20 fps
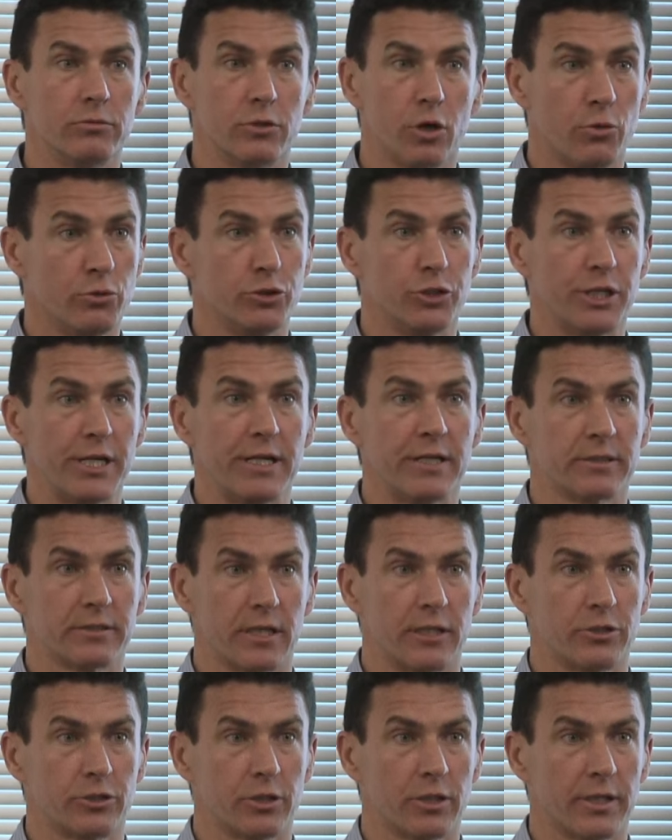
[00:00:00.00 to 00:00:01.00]
known gene,
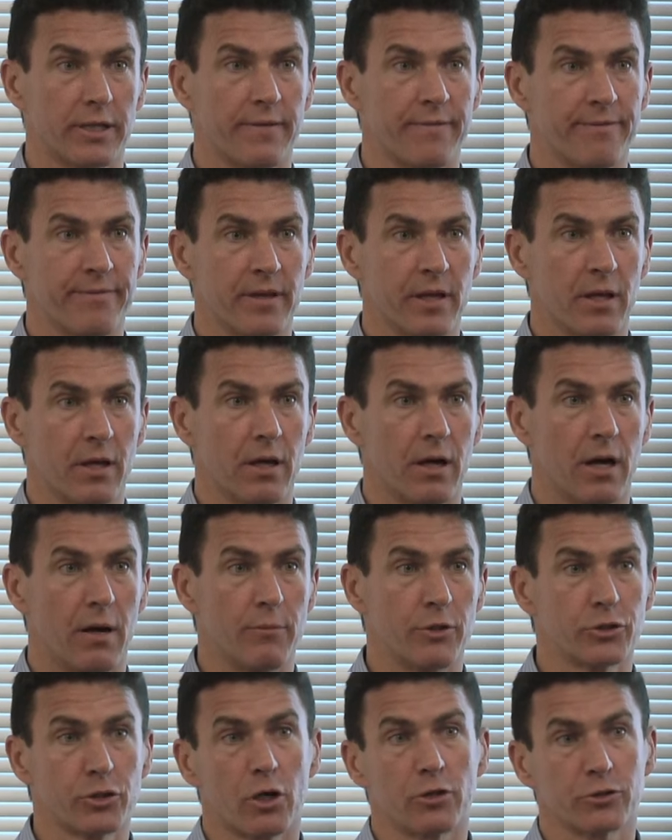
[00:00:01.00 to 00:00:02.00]
essentially.
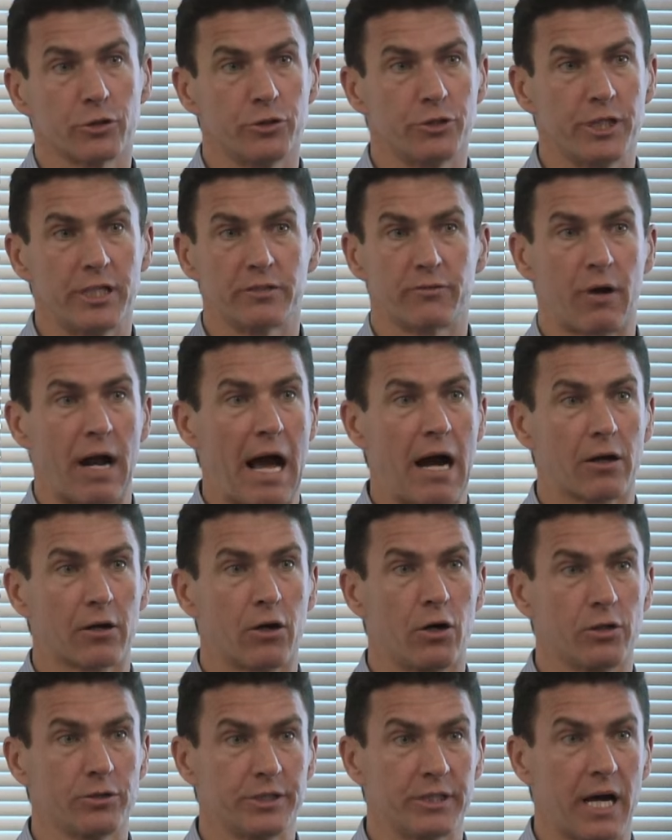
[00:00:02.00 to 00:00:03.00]
Um, there's also genes for
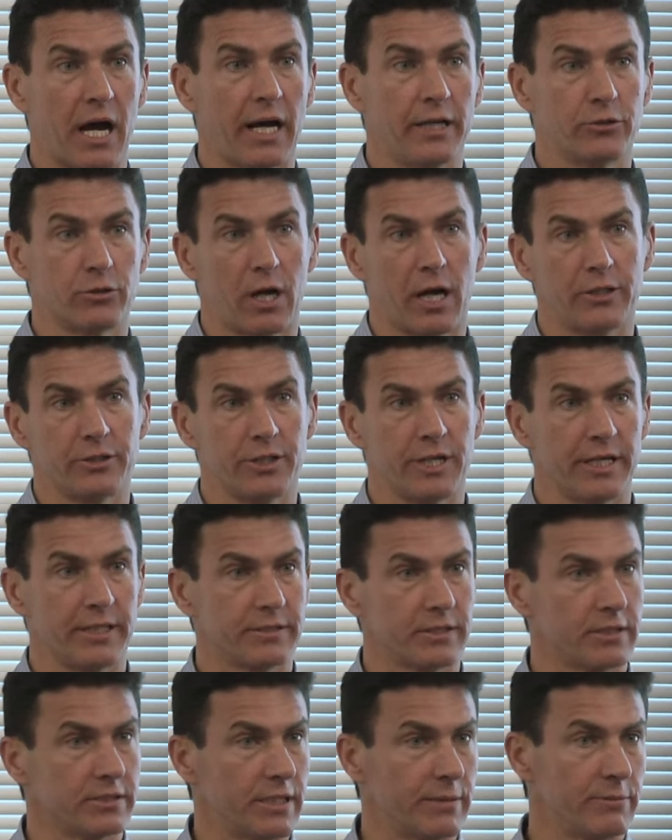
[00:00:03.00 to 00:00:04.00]
alcohol
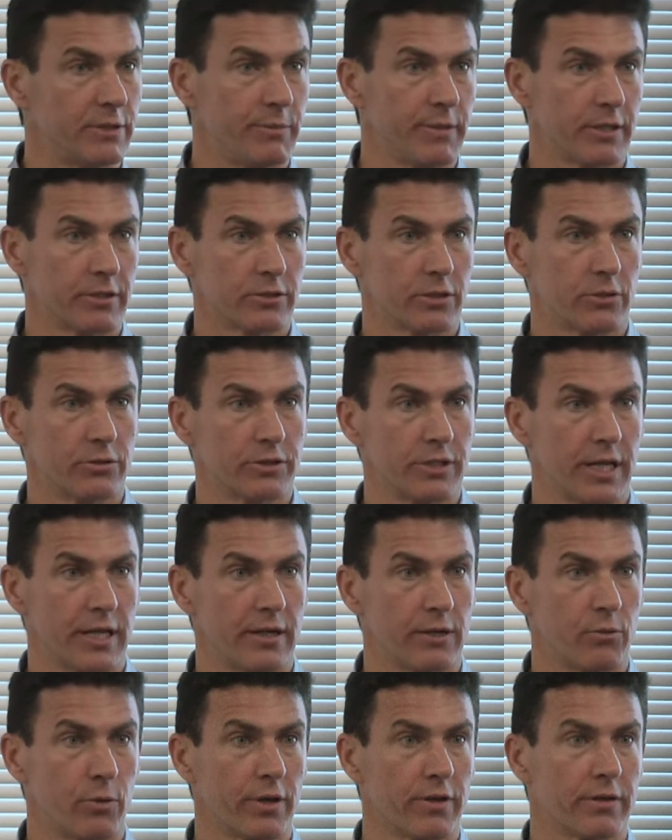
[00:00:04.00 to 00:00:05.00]
dehydrogenase that seem to be
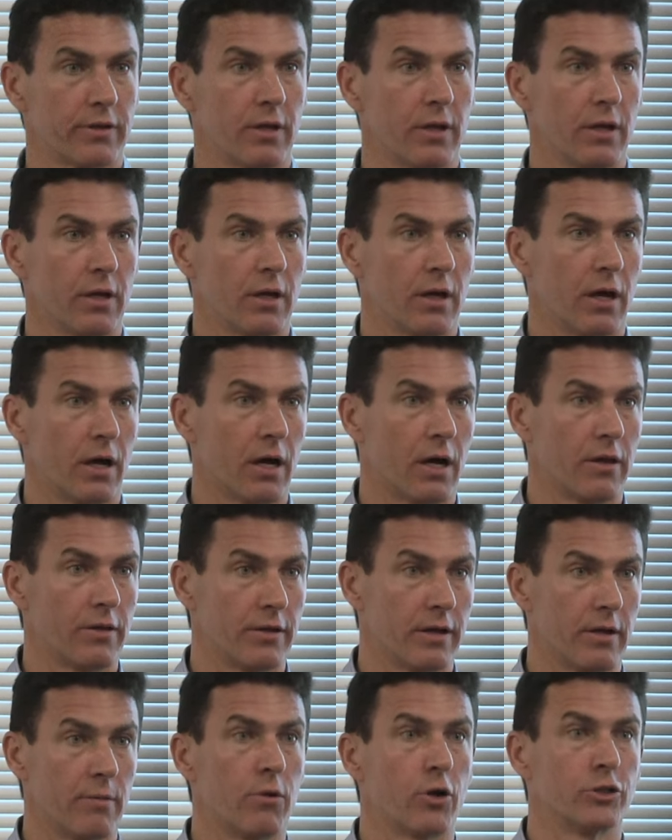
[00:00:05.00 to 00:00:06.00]
associated with uh,
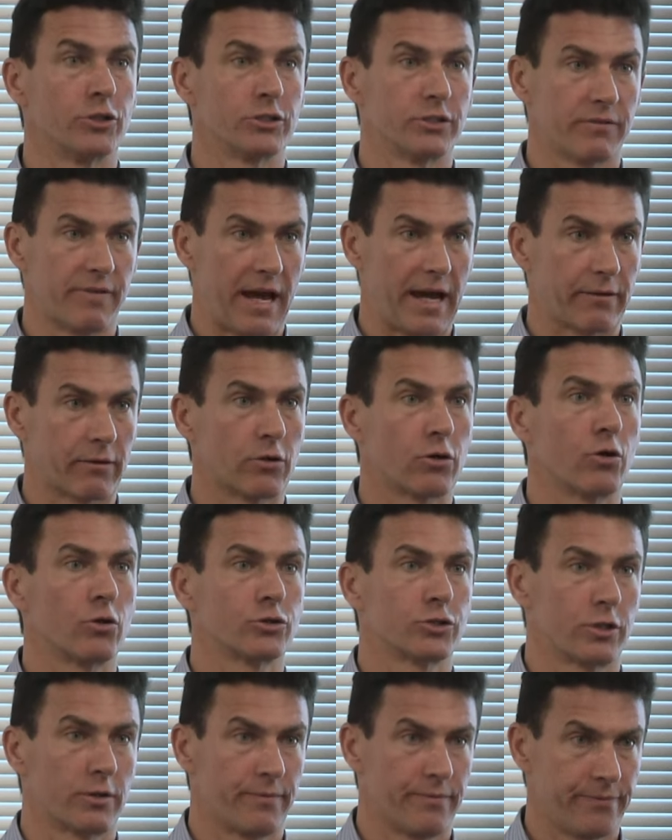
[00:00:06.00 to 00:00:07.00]
the emergence of
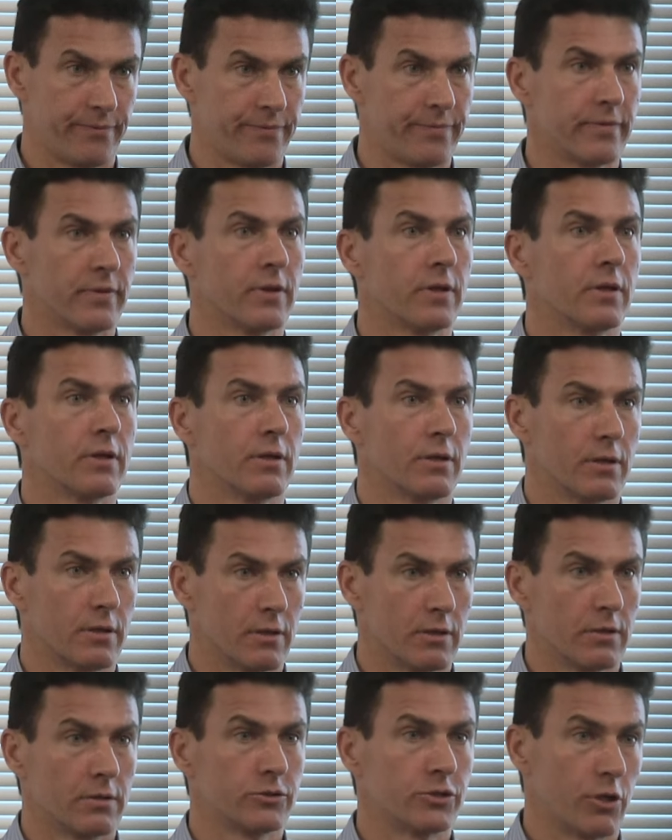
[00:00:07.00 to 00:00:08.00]
agriculture.
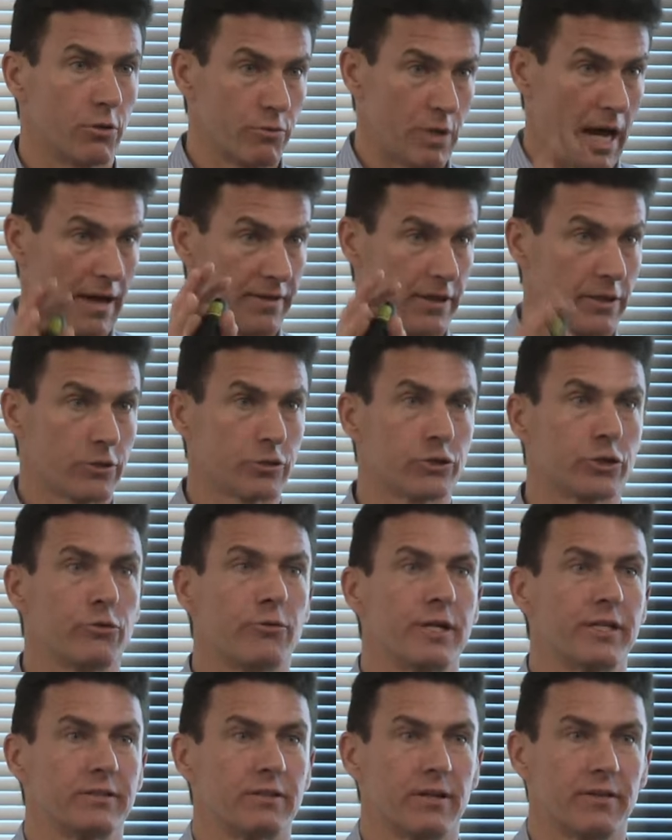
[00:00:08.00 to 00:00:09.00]
So I think there's
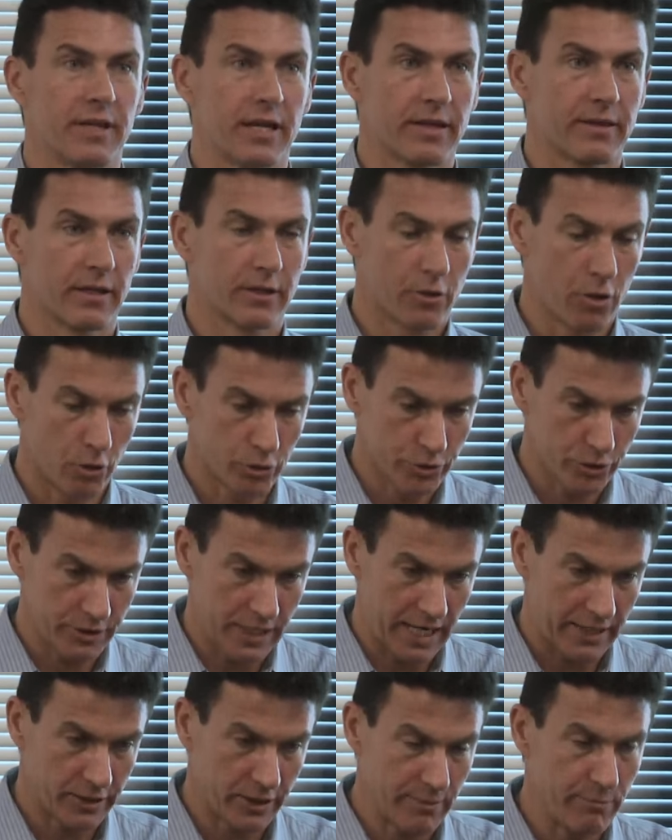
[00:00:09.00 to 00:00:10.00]
good reason to think that culture is
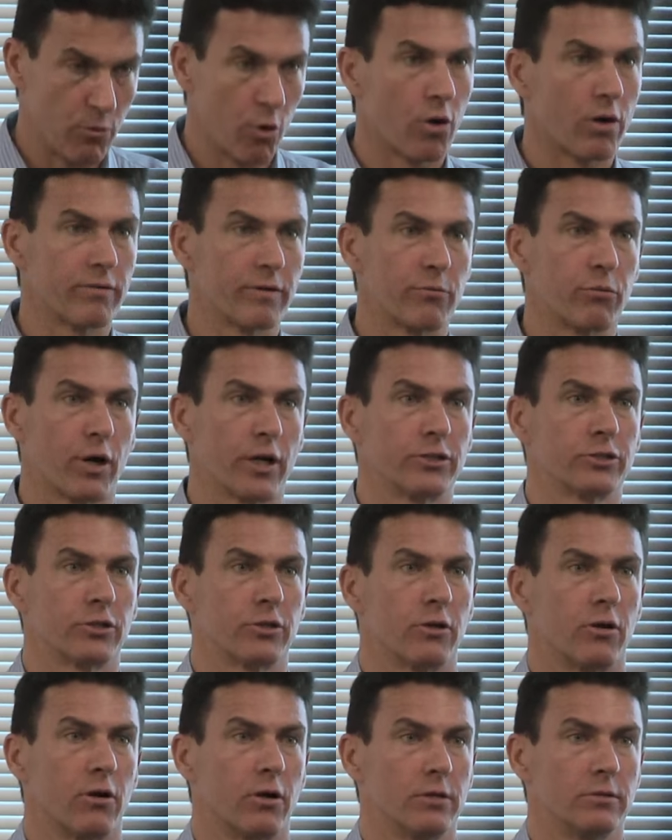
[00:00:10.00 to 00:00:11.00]
actually more of a
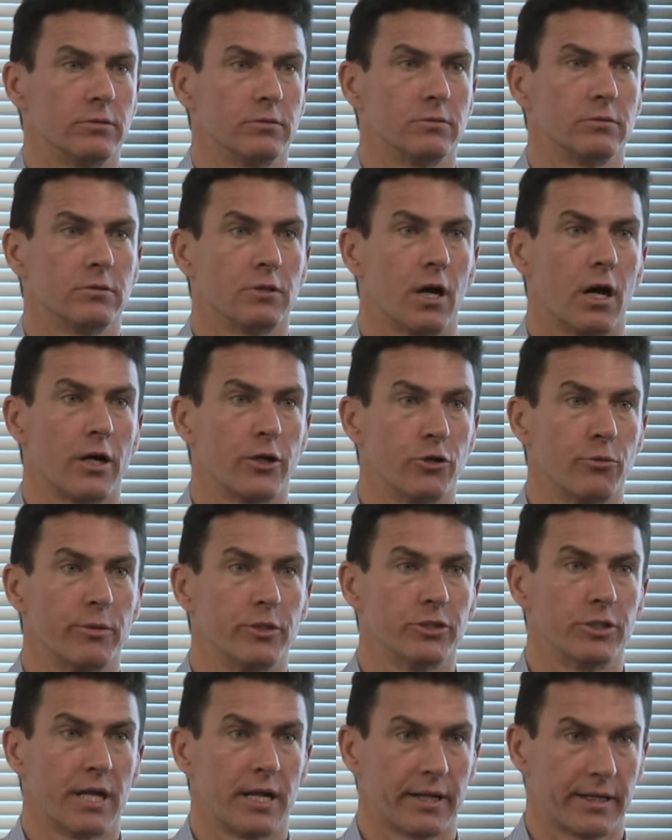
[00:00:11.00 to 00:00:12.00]
pressure on uh,
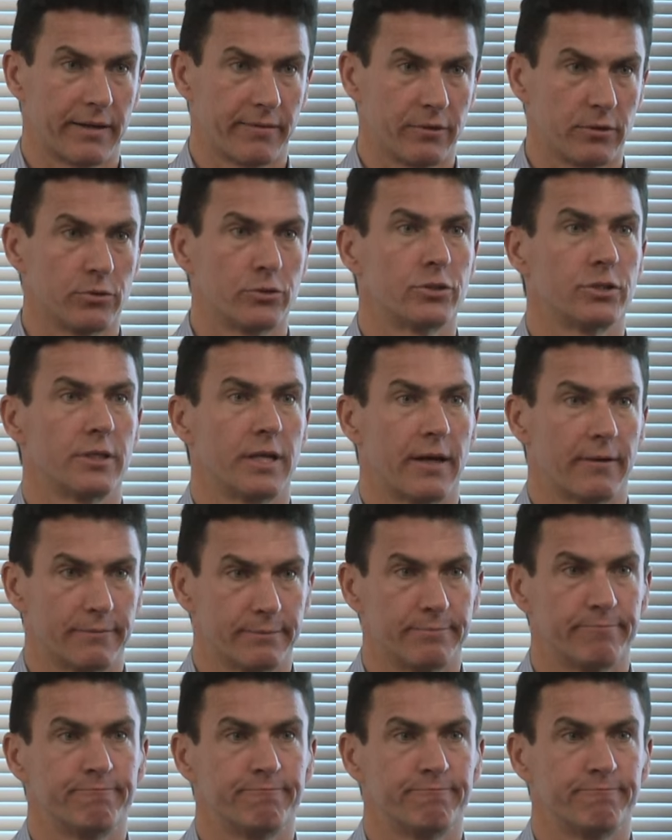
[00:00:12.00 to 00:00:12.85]
human genetic evolution now.